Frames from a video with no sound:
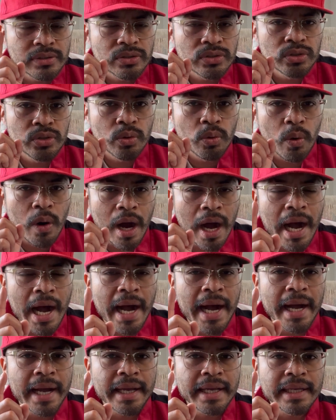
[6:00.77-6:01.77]
do
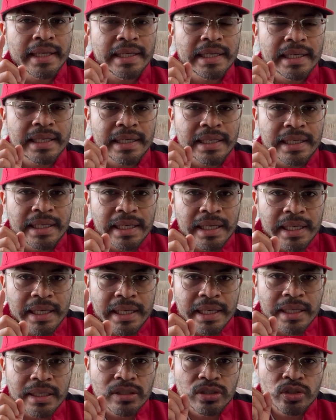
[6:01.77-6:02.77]
I
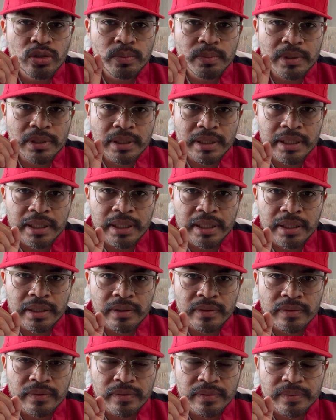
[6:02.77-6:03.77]
need to believe